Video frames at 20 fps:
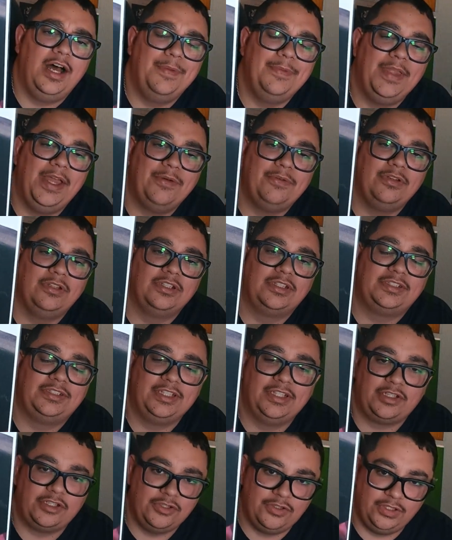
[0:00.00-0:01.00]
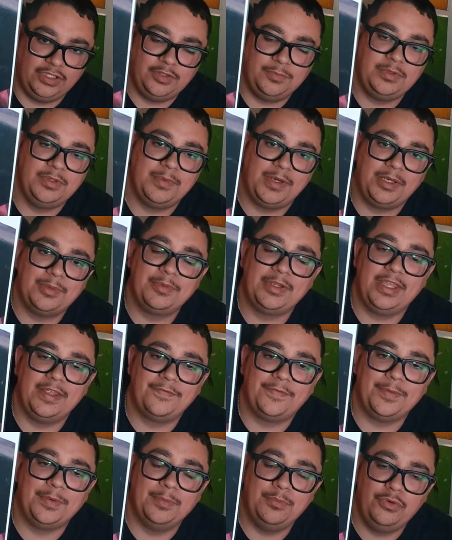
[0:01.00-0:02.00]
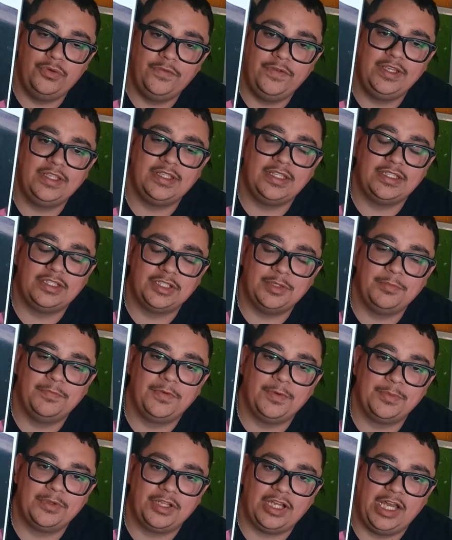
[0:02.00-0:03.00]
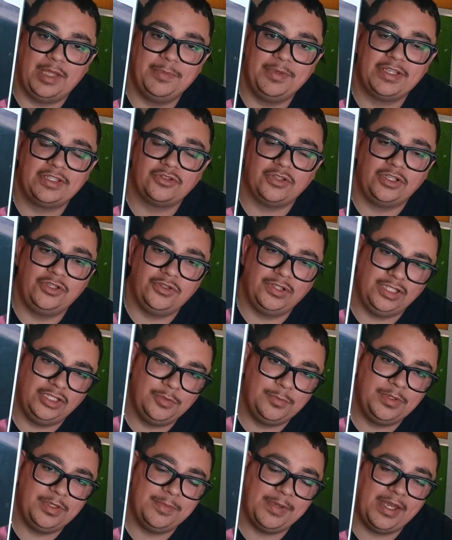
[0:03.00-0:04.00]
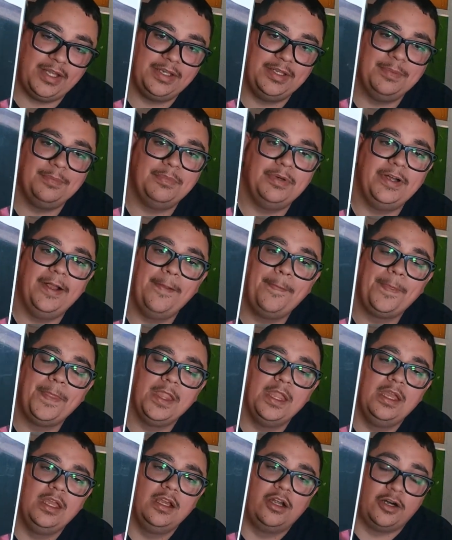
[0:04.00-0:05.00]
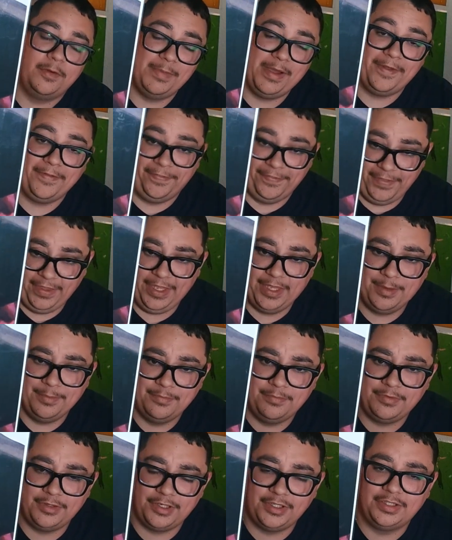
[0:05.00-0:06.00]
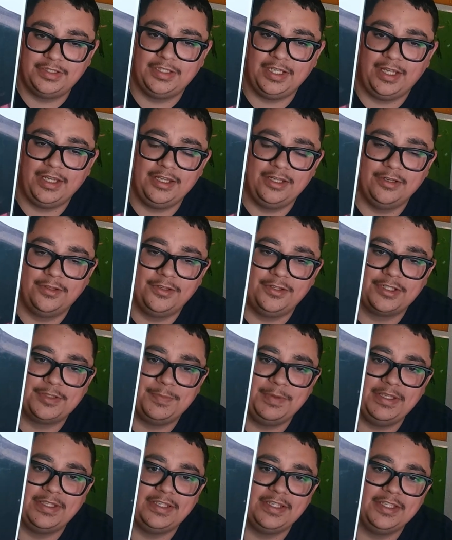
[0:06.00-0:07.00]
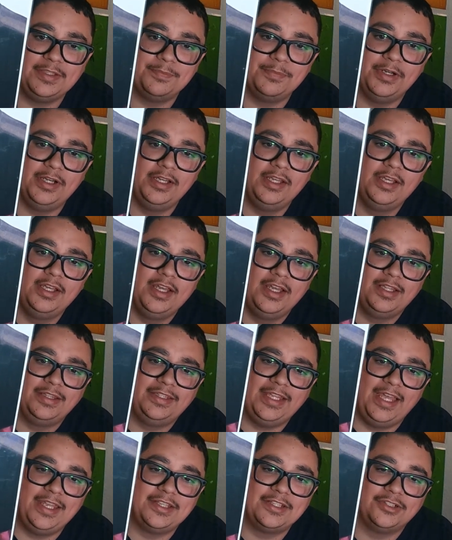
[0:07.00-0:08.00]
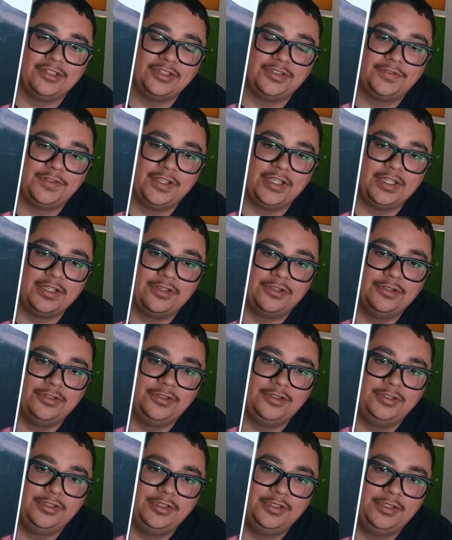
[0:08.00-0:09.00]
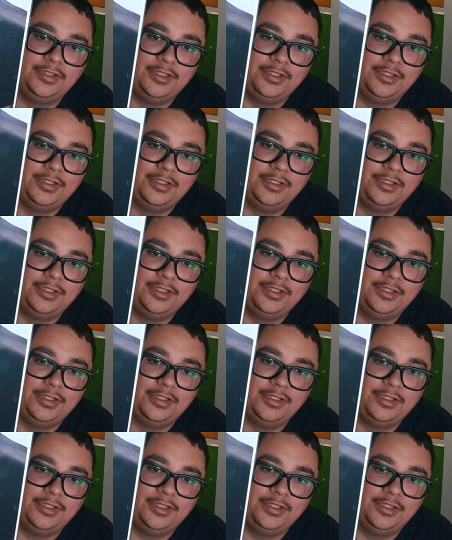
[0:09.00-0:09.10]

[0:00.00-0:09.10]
That one looks sick. You know a little bit about him again from the movies and some from the comics, so I know a little bit about him, but about them, their species, but that just looks freaking cool.